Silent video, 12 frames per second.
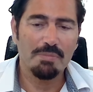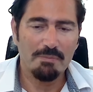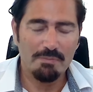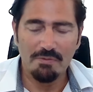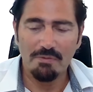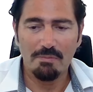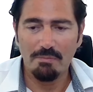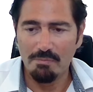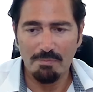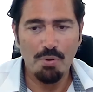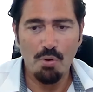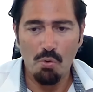been
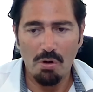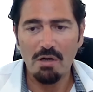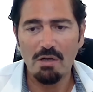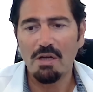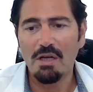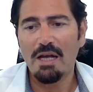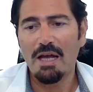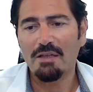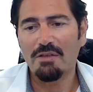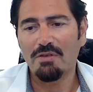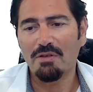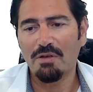poor,
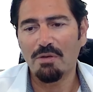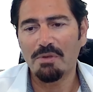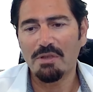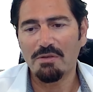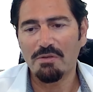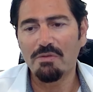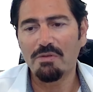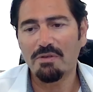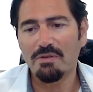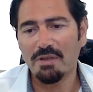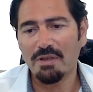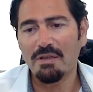and so nobody
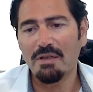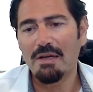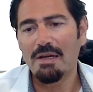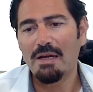uses it.